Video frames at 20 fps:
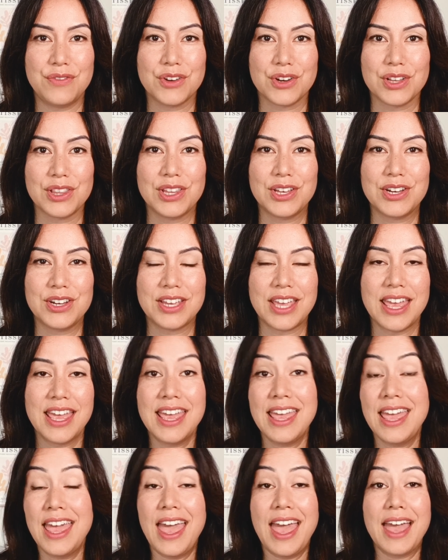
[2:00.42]
your look,
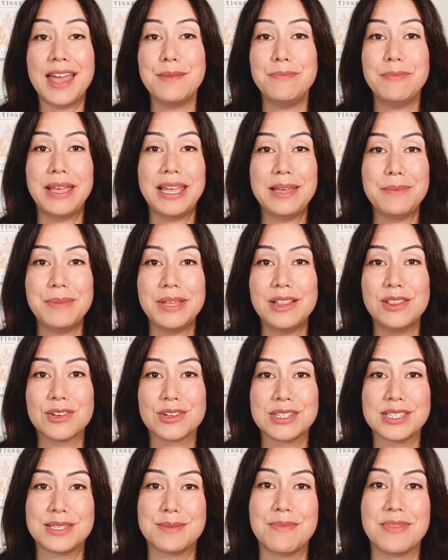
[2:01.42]
and maybe learn
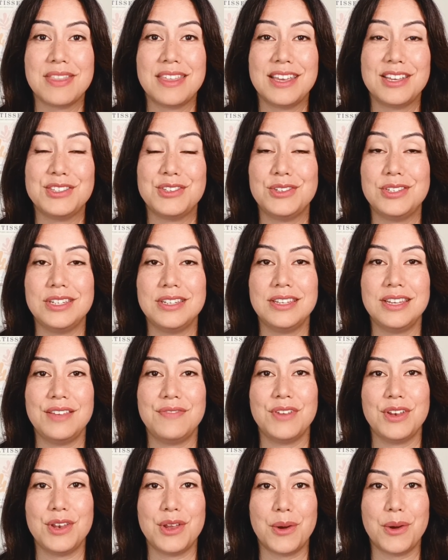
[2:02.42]
some things you didn't
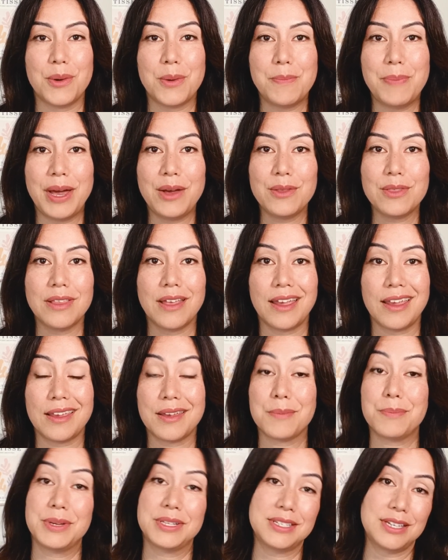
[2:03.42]
even know about,
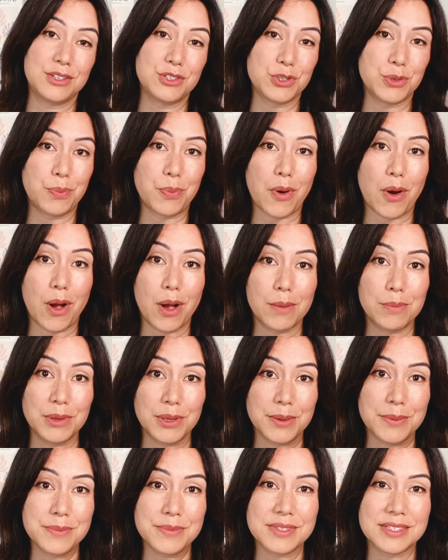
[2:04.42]
like potential
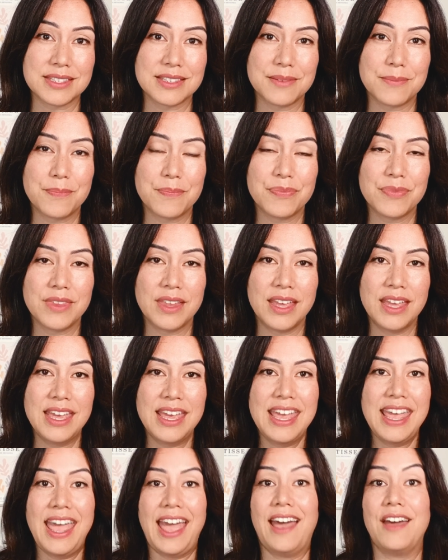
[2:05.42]
problems.
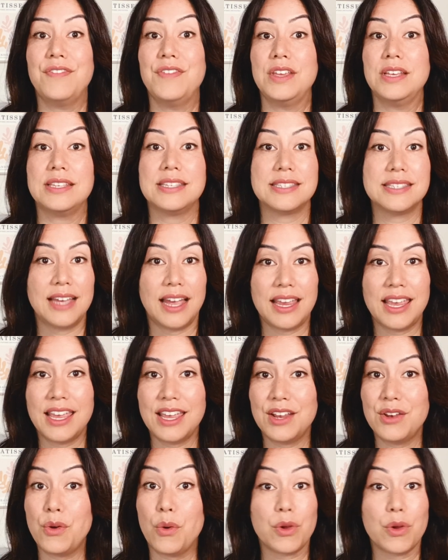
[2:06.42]
Having
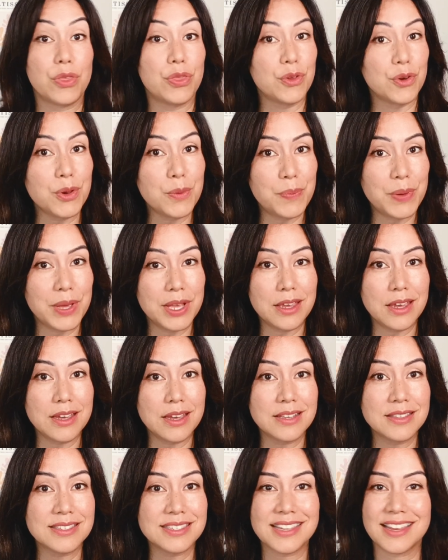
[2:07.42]
second or third
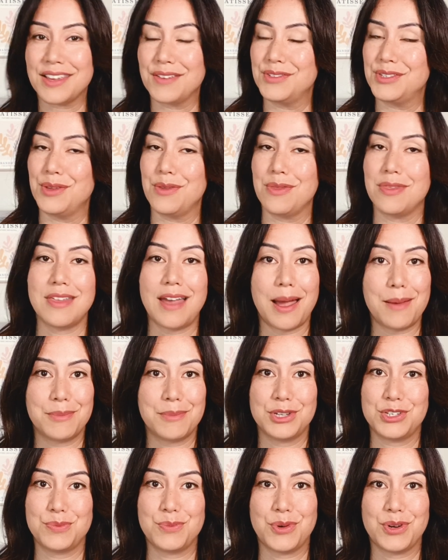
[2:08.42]
opinions gives you that
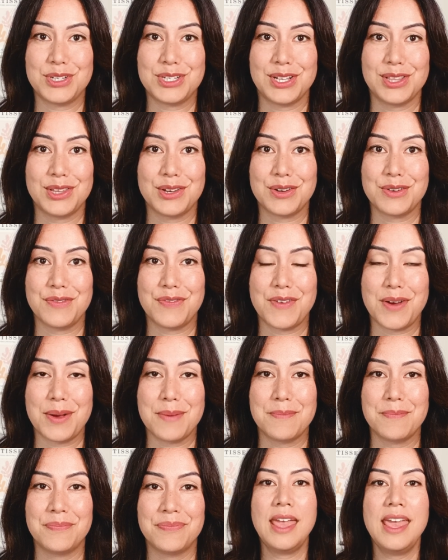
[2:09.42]
much more to learn
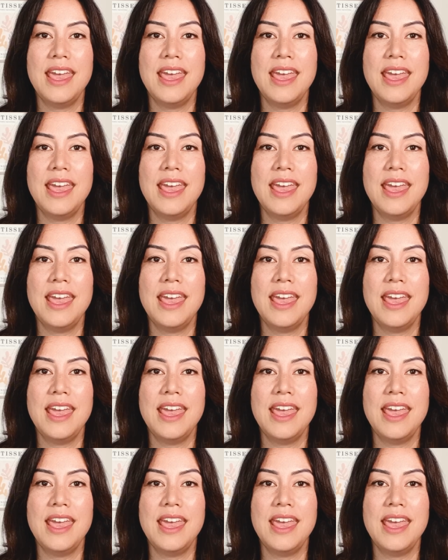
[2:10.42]
from.